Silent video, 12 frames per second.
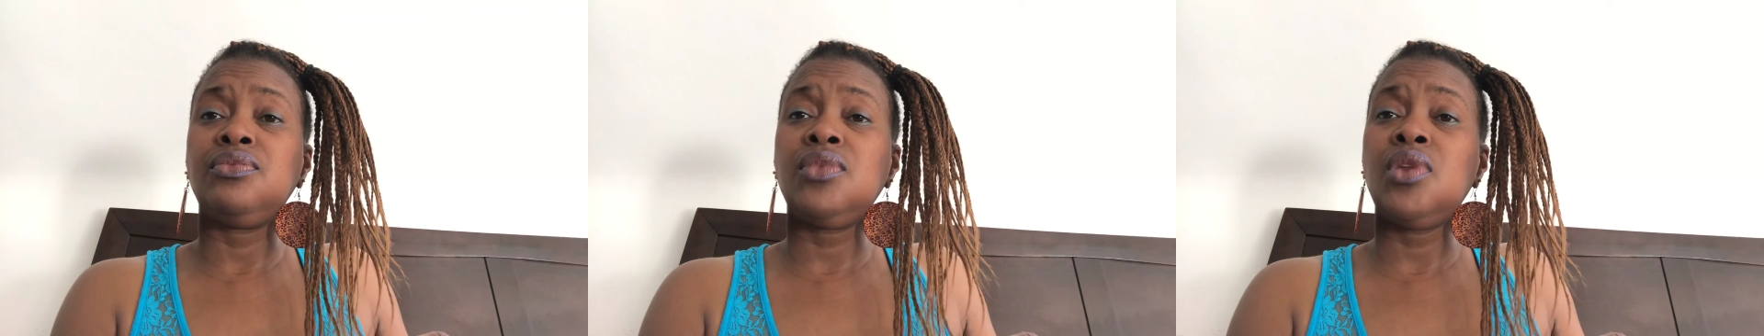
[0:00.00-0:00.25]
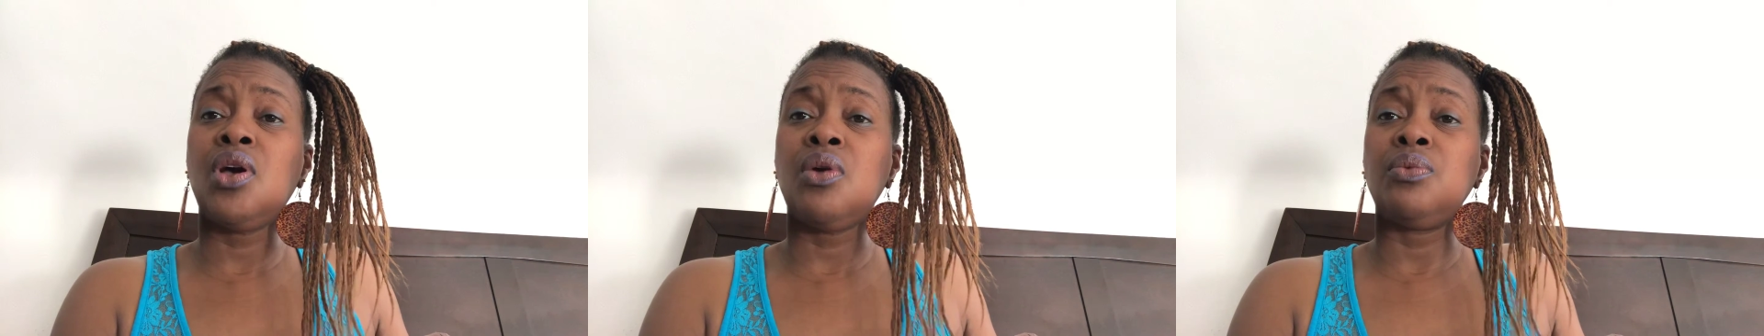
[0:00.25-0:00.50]

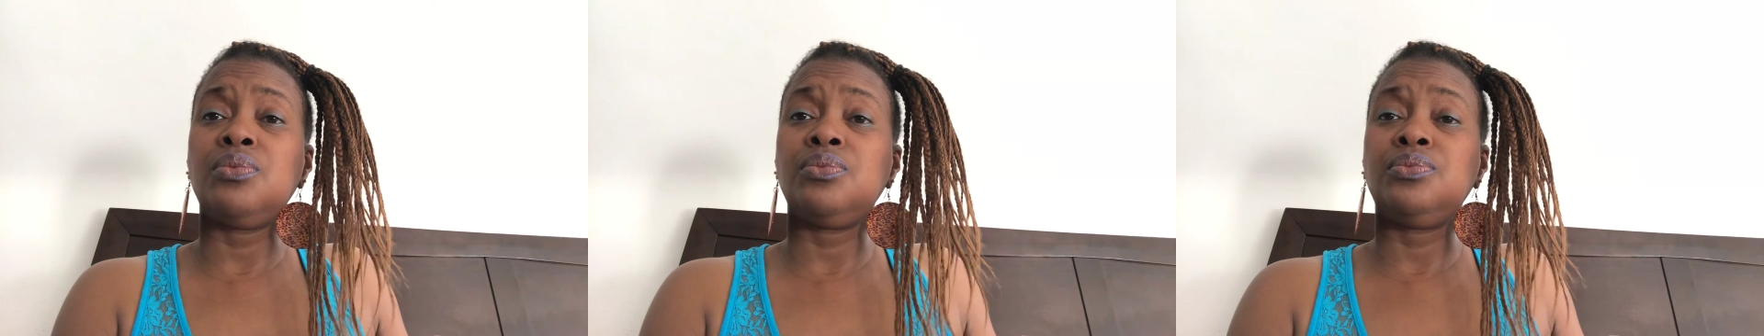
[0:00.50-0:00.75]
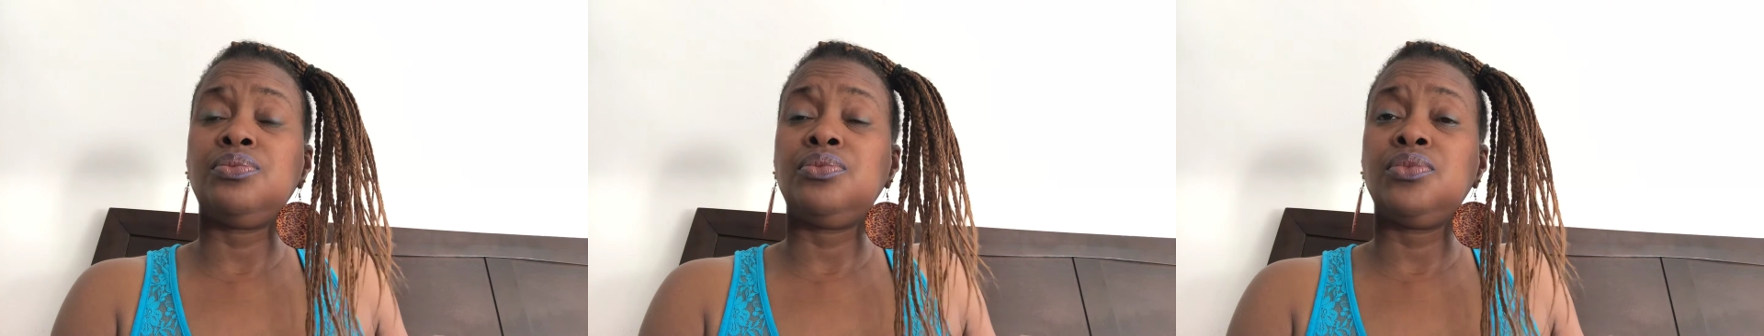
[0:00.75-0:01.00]
No.
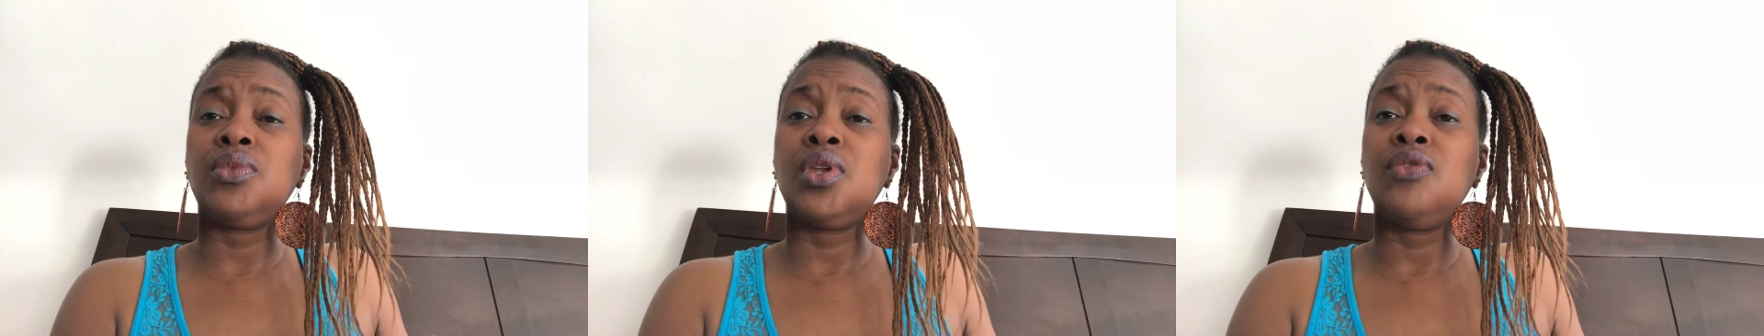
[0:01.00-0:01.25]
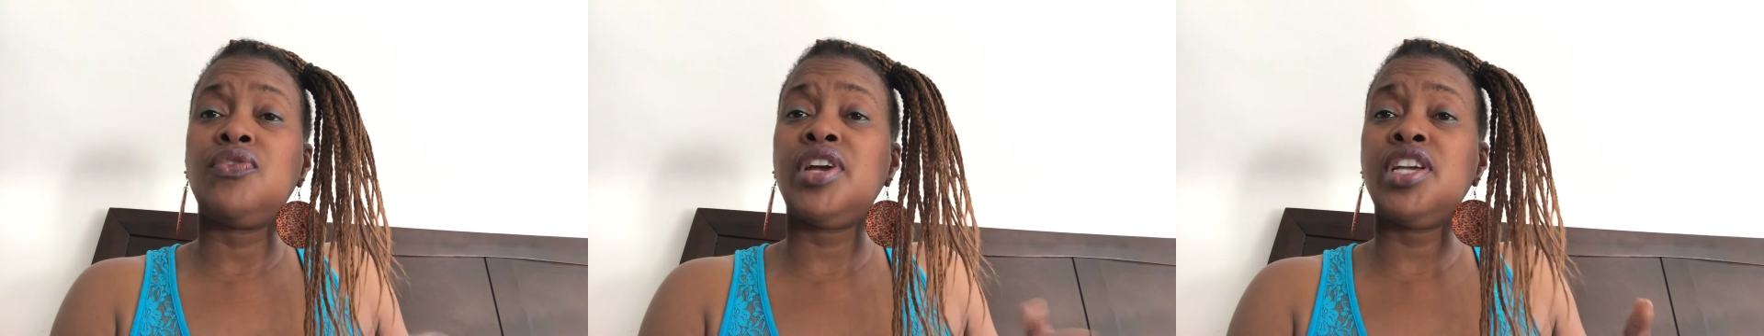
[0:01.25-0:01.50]

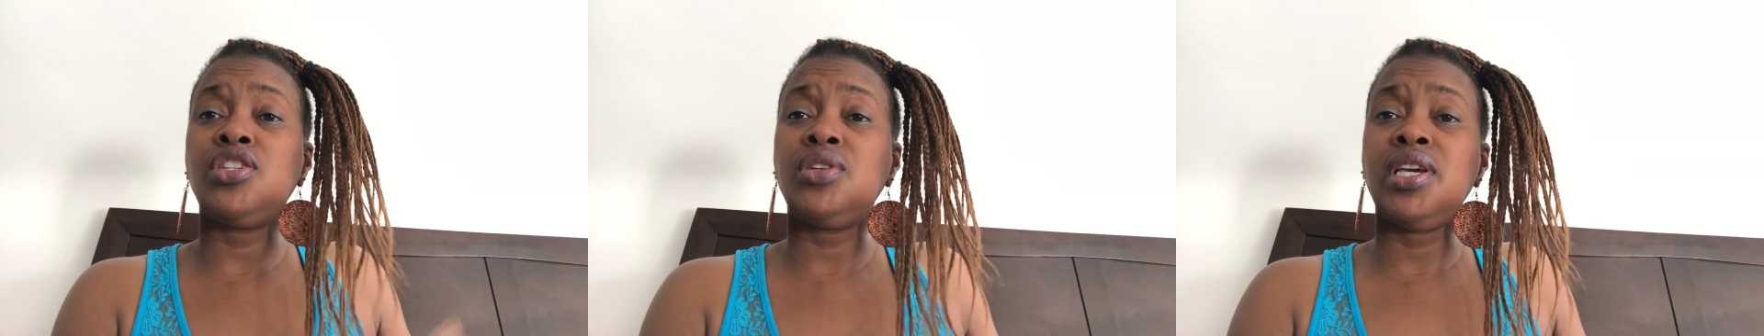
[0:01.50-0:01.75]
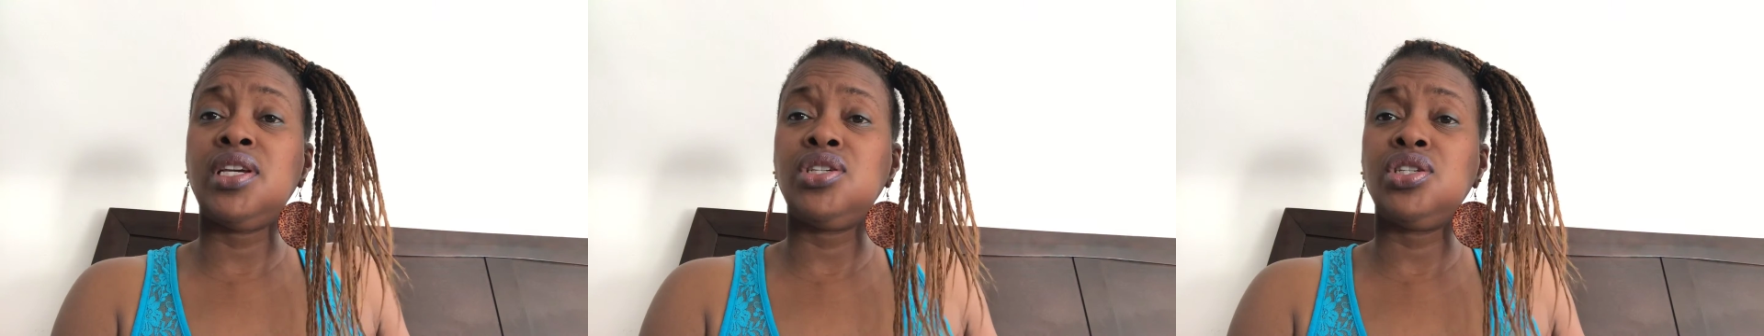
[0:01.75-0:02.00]
For
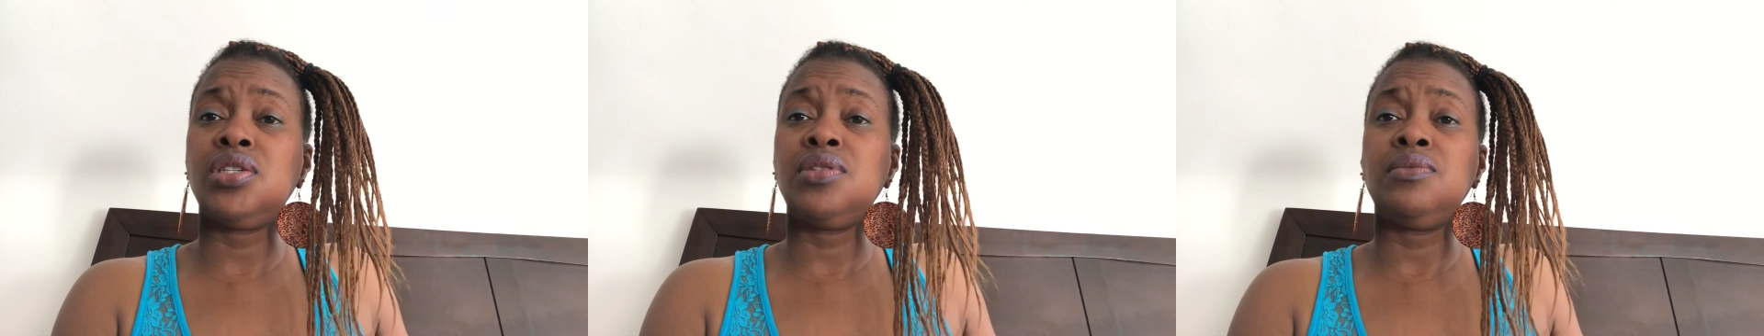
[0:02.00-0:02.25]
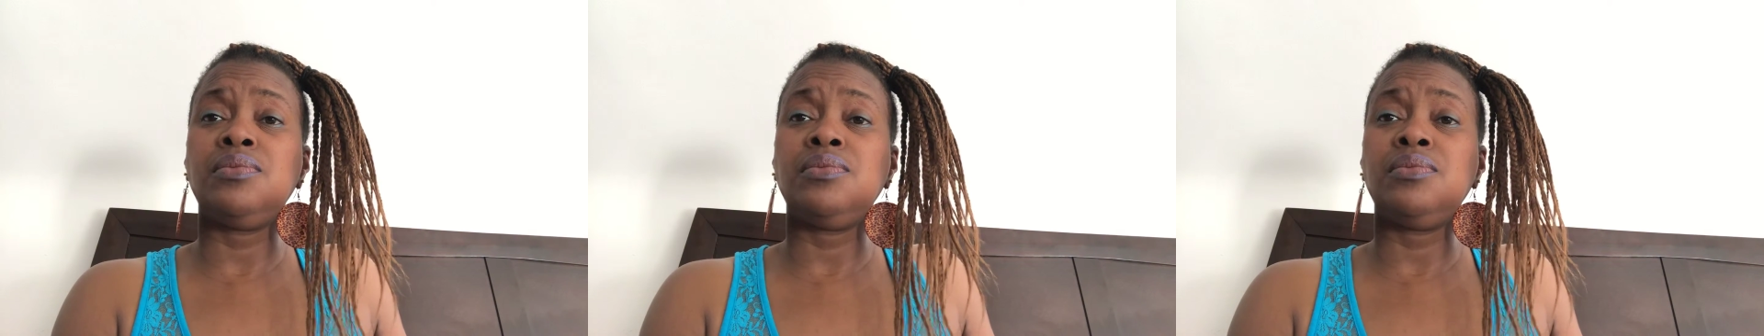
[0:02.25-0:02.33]
education.